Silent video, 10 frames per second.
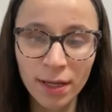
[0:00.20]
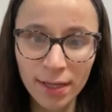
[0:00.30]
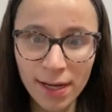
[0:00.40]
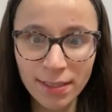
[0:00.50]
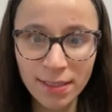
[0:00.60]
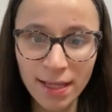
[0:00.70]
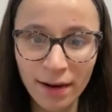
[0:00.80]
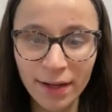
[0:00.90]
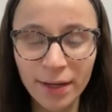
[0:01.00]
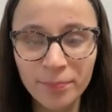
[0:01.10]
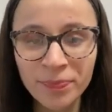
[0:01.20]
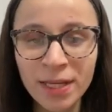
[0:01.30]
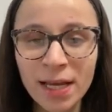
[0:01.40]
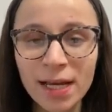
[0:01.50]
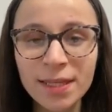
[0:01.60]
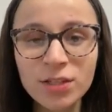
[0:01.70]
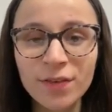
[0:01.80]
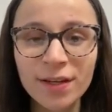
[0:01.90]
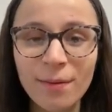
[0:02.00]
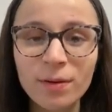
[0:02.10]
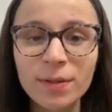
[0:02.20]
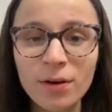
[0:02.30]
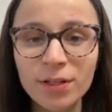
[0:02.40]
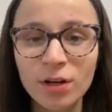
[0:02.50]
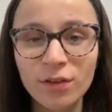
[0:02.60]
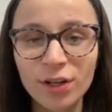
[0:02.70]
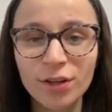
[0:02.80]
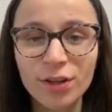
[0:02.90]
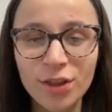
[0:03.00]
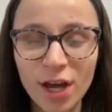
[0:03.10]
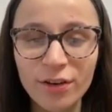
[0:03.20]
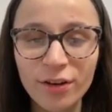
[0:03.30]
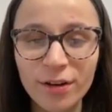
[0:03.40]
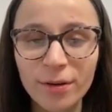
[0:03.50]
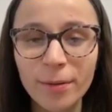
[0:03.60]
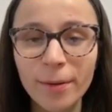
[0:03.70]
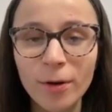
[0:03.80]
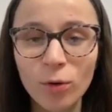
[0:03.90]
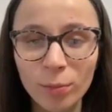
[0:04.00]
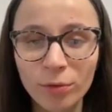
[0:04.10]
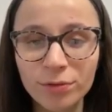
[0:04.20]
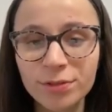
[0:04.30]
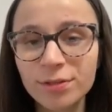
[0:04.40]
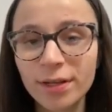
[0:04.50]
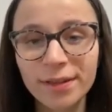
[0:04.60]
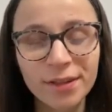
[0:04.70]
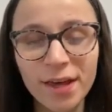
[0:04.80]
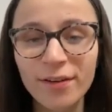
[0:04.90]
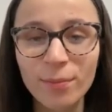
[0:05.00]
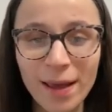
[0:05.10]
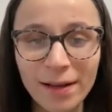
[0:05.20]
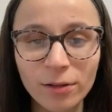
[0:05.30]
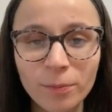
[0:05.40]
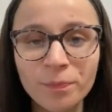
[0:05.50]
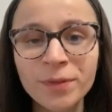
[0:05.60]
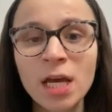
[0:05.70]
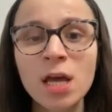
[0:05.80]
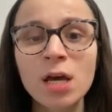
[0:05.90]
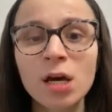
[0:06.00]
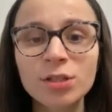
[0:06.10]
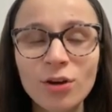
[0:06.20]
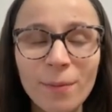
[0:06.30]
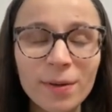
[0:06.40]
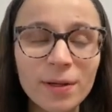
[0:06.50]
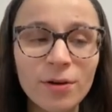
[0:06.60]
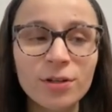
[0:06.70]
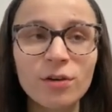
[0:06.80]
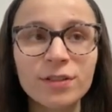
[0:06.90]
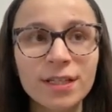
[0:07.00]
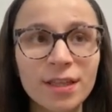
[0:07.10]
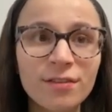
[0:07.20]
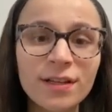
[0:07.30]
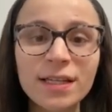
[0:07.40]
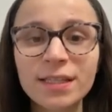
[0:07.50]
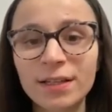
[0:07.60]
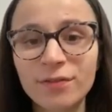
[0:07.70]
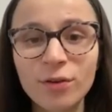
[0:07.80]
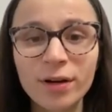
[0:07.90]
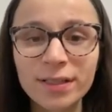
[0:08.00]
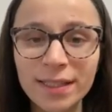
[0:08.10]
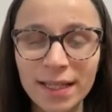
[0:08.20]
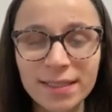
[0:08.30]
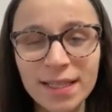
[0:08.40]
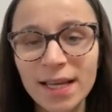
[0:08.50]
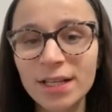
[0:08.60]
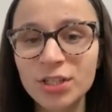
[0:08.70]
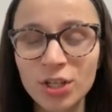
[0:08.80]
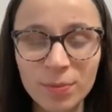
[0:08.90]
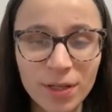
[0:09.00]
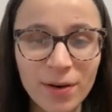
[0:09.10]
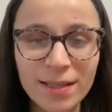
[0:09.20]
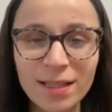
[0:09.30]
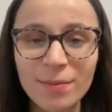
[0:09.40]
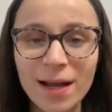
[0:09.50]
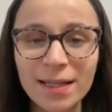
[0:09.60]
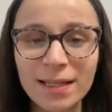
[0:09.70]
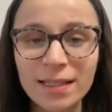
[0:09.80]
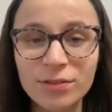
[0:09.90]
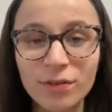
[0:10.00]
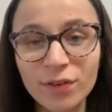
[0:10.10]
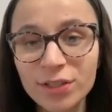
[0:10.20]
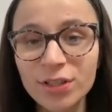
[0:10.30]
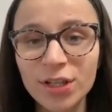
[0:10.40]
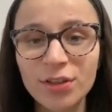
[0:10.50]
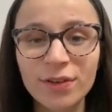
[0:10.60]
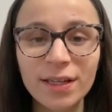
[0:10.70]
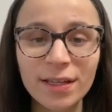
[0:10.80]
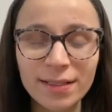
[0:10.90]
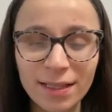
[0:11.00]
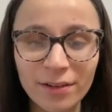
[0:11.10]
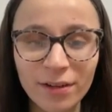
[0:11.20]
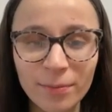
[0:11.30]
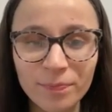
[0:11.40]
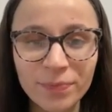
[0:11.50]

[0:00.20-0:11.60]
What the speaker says: Hey guys, it's Sarah here. In this video, I'm going to be going over the thyroid hormones and the thyroid panel. So I'm going to be going over T3, T4, TSH, TPO antibodies, reverse T3, etc.